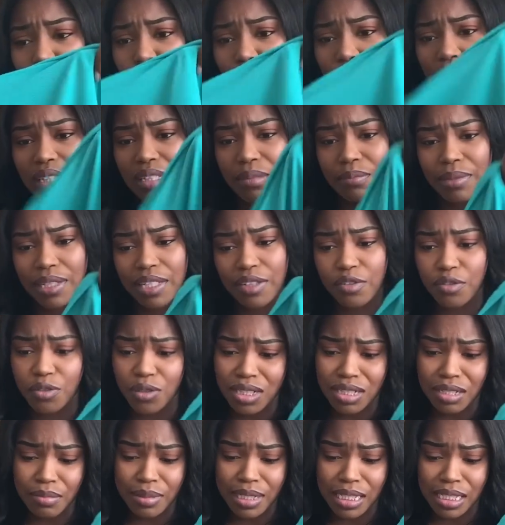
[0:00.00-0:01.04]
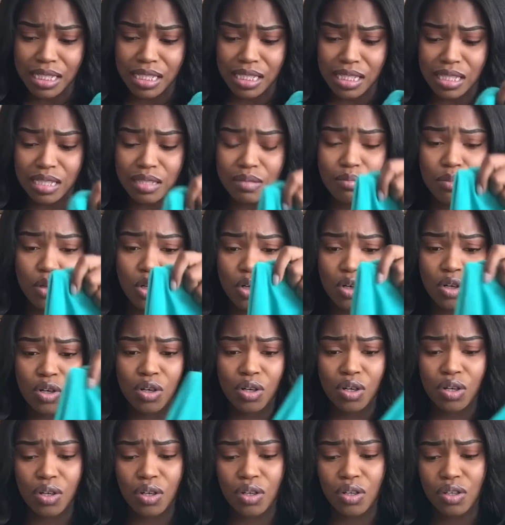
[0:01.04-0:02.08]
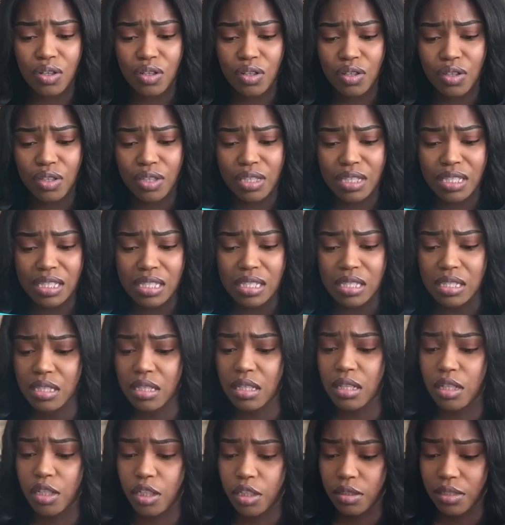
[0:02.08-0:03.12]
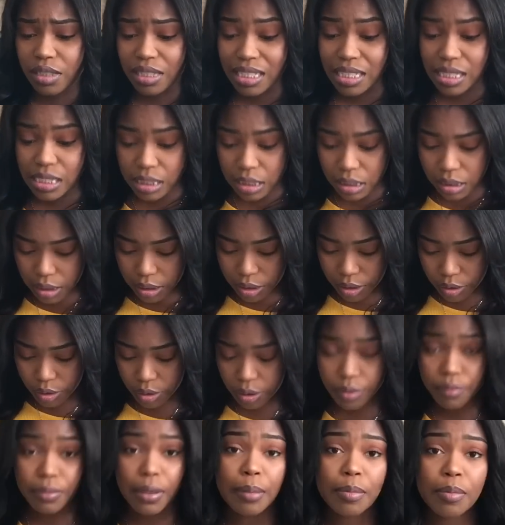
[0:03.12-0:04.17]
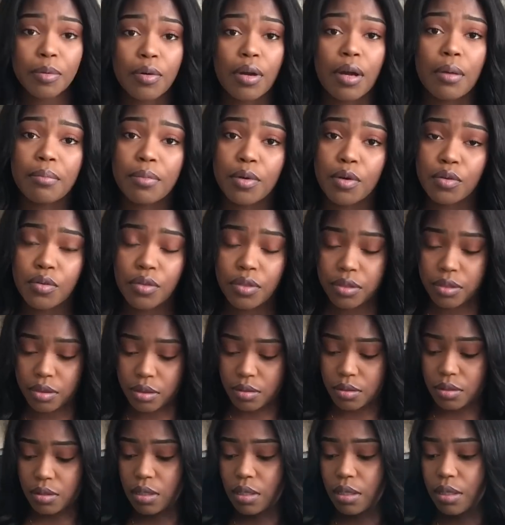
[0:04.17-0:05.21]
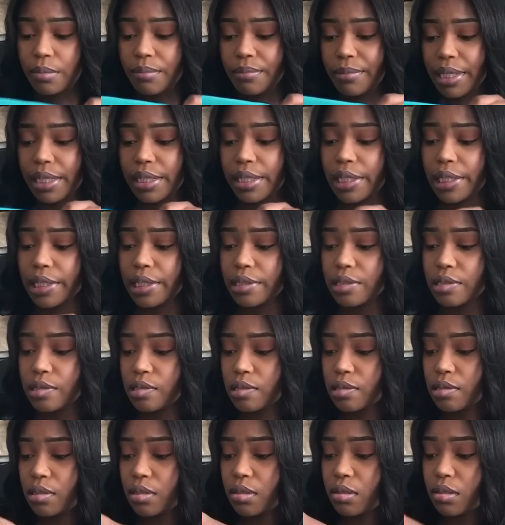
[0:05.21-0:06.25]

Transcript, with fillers: really big for it to be a small. This is gonna, this could literally wrap around both my legs.